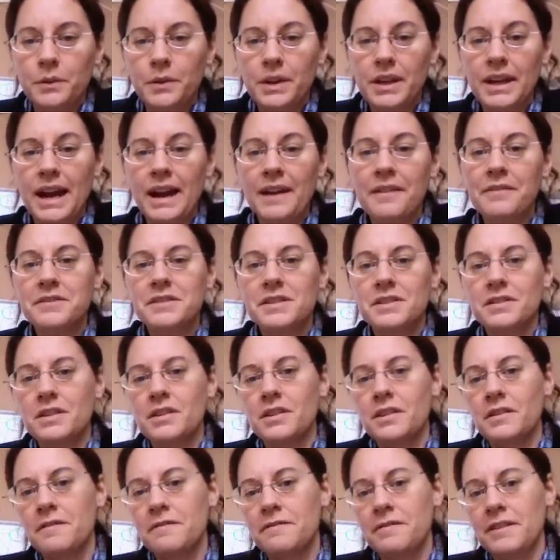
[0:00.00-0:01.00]
we have
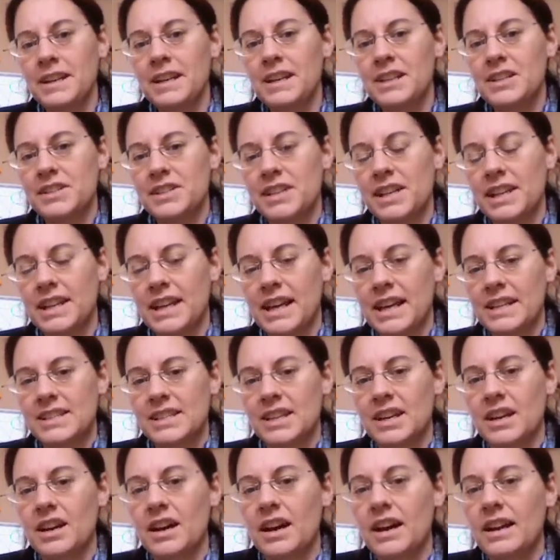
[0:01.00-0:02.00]
to finish the
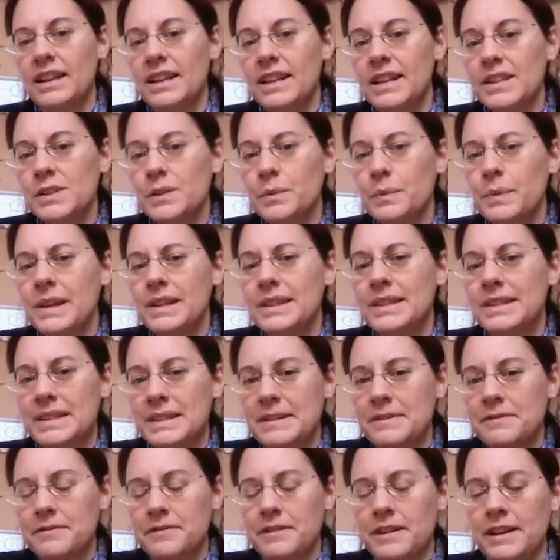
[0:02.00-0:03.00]
letter a little bit
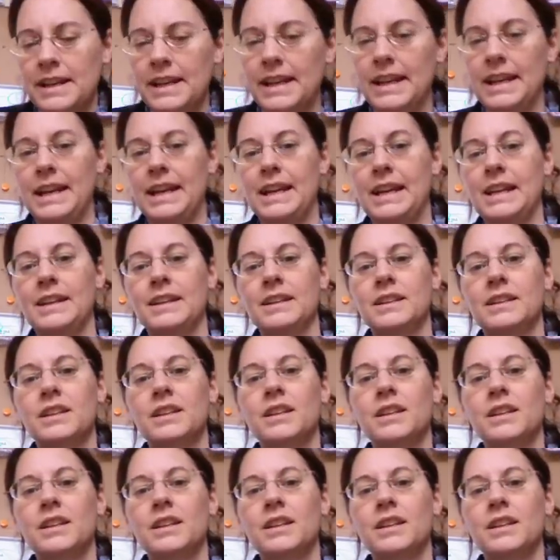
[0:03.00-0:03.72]
differently.